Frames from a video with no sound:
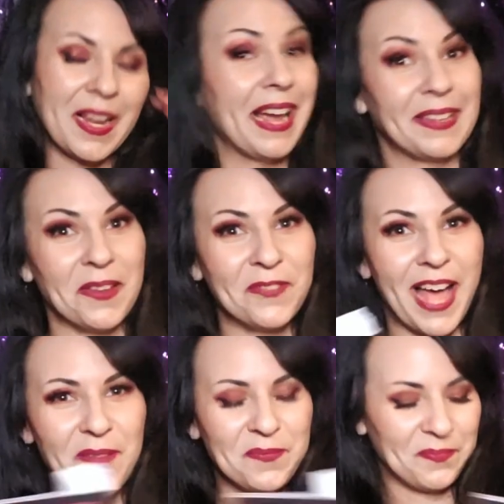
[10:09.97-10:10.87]
I love
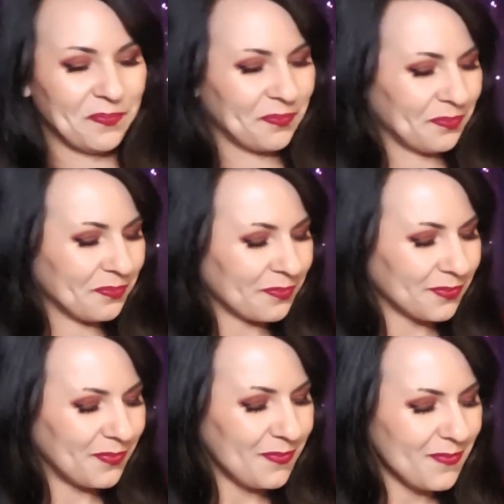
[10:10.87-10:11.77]
that.
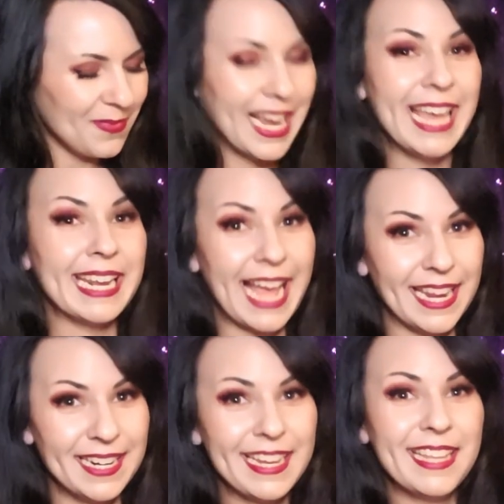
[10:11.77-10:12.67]
And
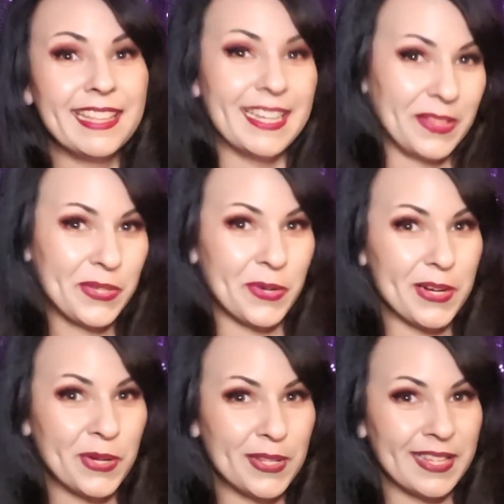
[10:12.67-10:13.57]
again, the
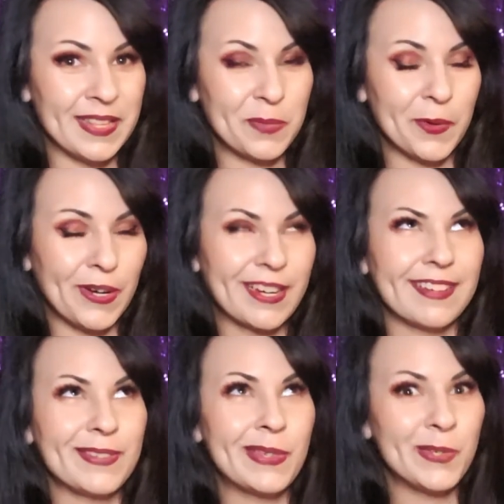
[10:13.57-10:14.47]
illustrations in this book,
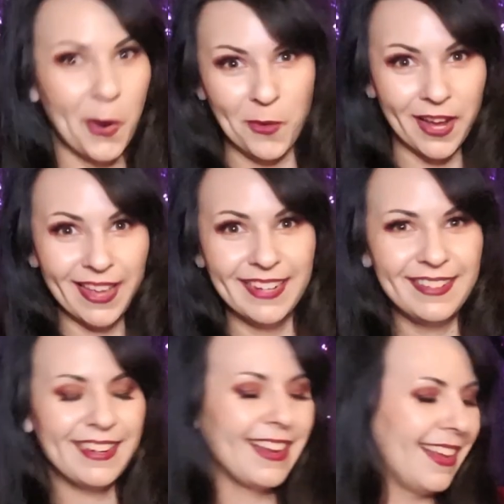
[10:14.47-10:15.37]
so
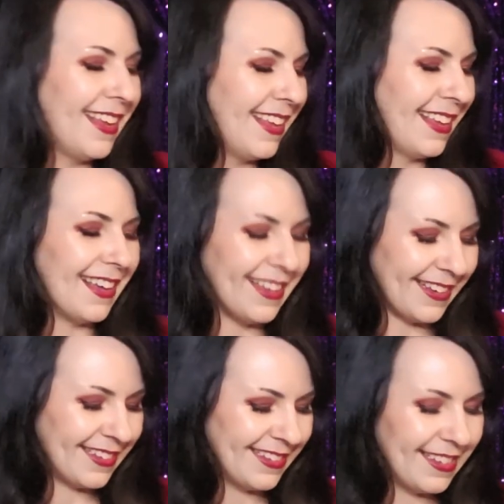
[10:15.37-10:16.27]
good.
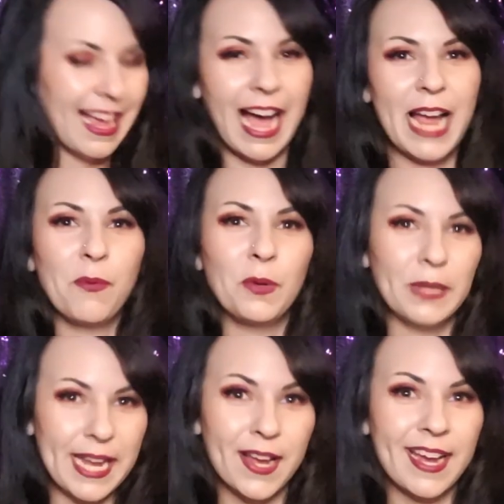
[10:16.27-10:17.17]
Oh, I will
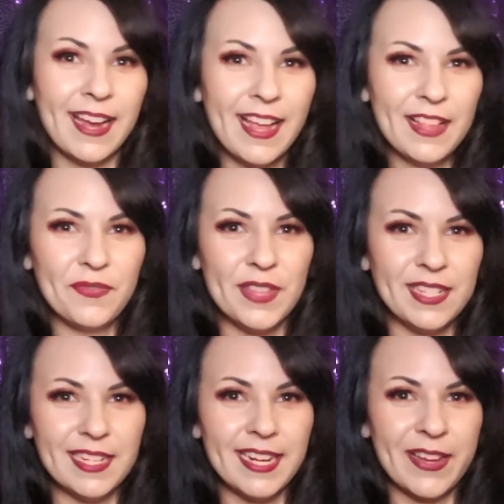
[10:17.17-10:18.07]
link the
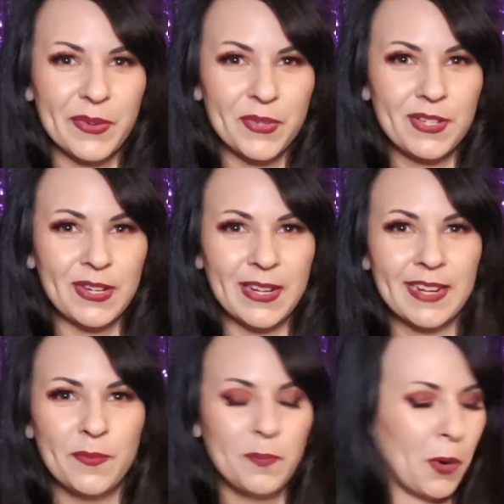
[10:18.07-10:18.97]
details to
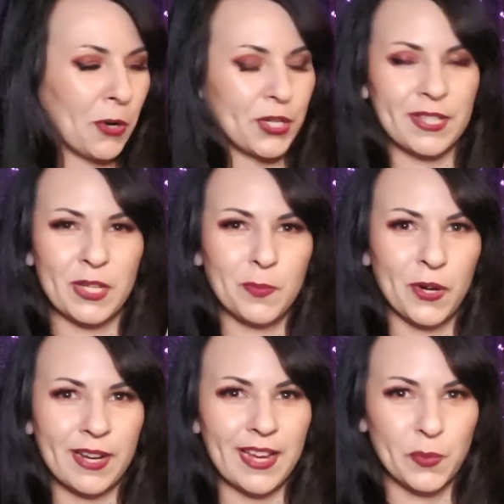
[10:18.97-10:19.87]
purchase this
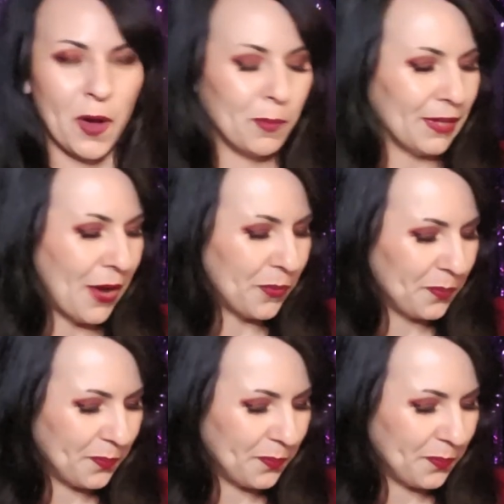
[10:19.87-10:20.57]
book as well below.